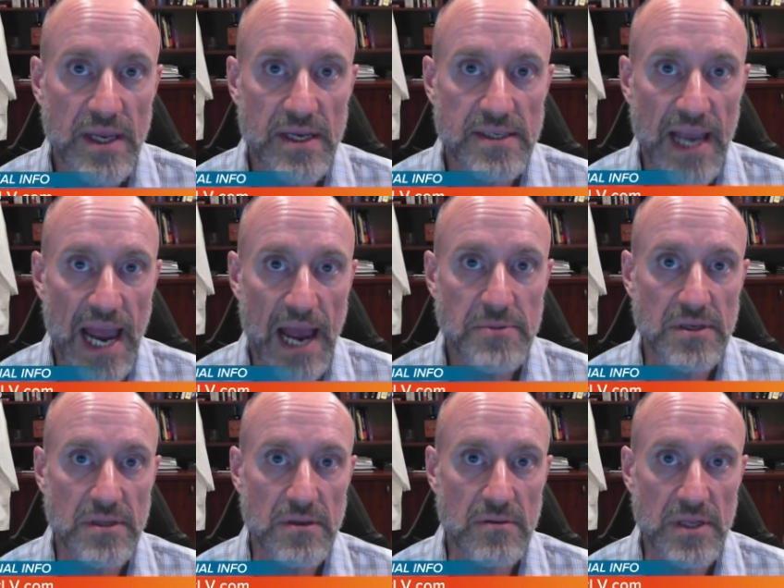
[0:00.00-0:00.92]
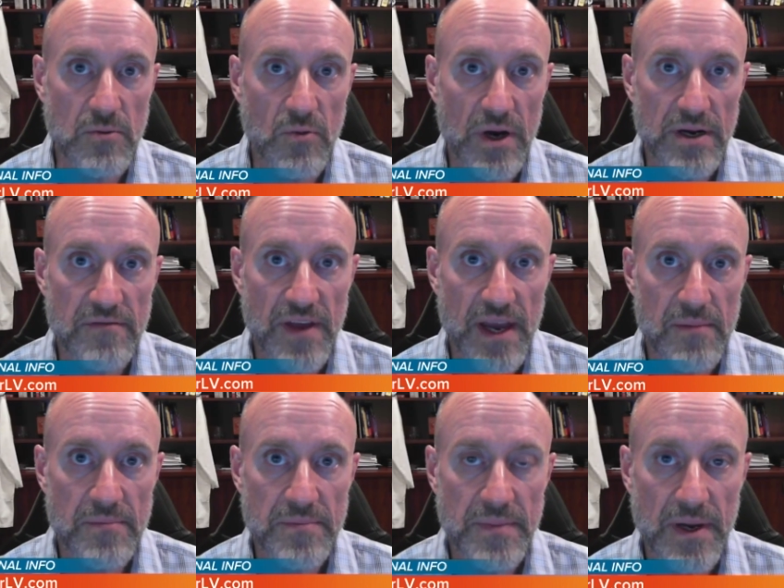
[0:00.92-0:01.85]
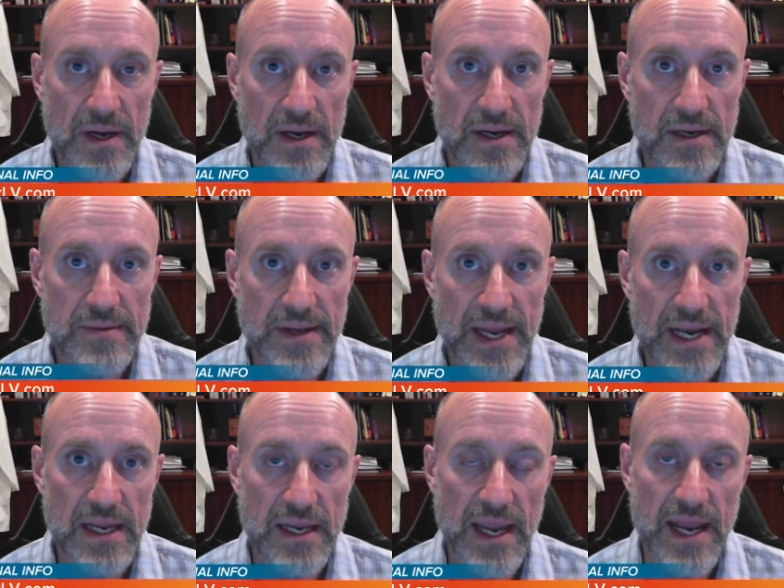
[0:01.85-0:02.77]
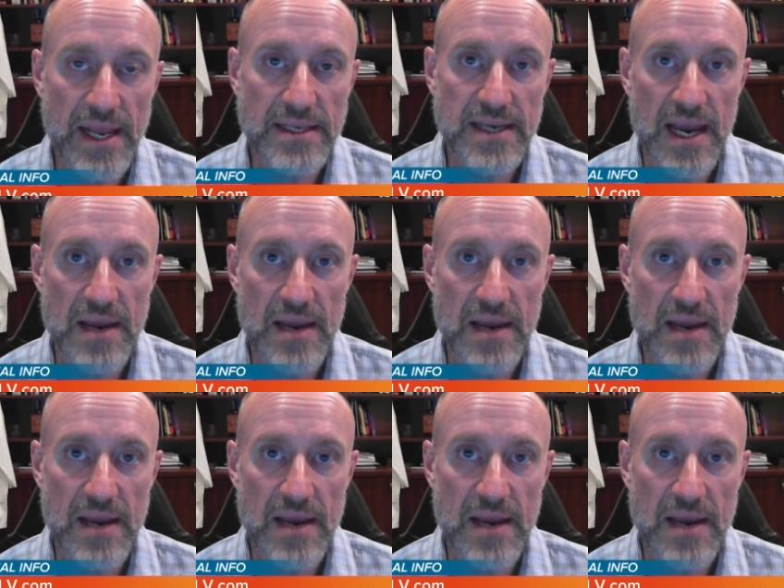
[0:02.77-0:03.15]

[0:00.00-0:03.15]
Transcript: is absolutely one of them. Uh, any anytime